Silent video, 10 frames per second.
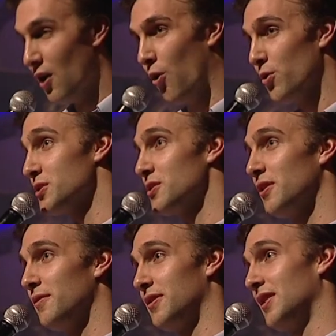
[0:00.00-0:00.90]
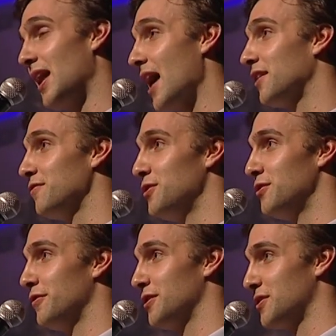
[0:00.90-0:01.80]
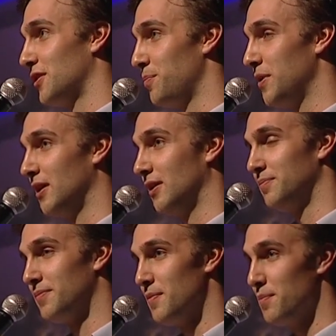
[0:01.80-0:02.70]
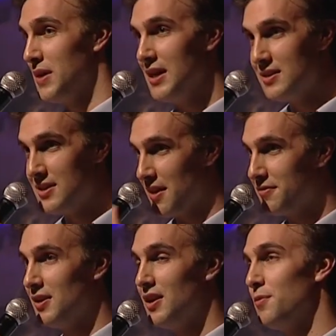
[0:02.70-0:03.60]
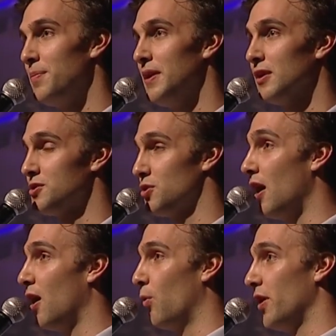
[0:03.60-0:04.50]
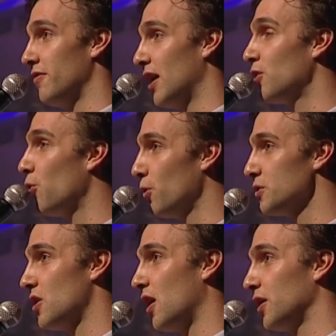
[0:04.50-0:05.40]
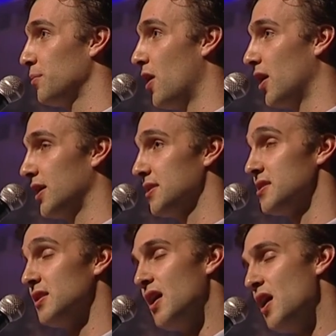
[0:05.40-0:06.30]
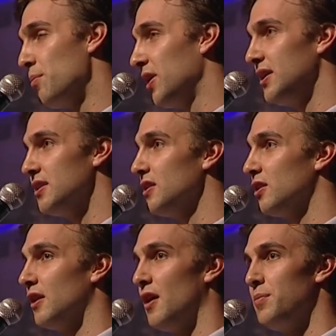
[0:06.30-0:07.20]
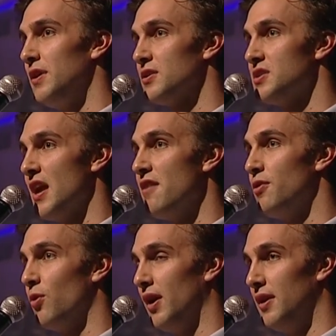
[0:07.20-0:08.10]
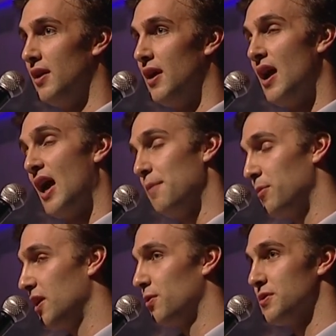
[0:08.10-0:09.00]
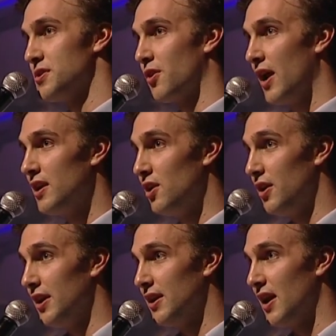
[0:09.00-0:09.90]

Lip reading: Also, the lack of universal appeal. Pete definitely appealed to one of our core target markets, but he didn't appeal to everyone, but it was a great learning